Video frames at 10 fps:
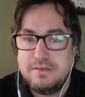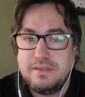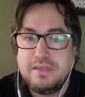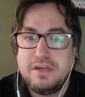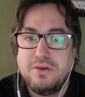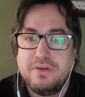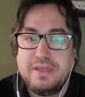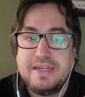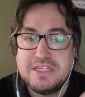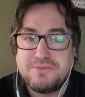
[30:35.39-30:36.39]

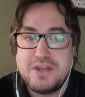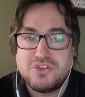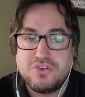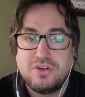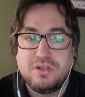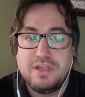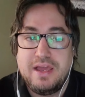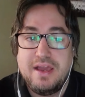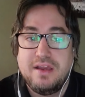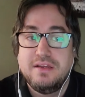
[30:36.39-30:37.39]
in his venture,
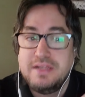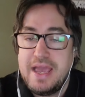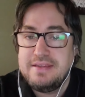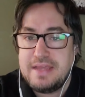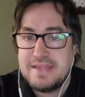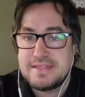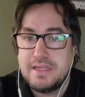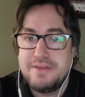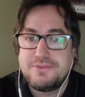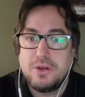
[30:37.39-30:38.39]
as a
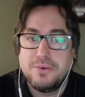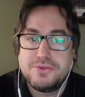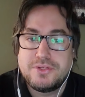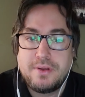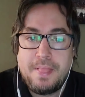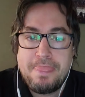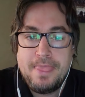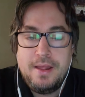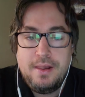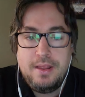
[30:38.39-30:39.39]
life coach.
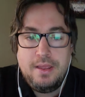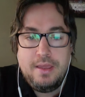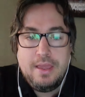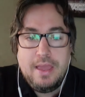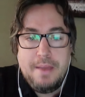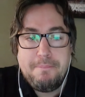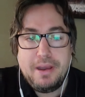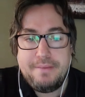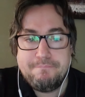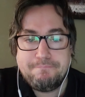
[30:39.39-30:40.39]

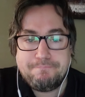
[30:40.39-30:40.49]
But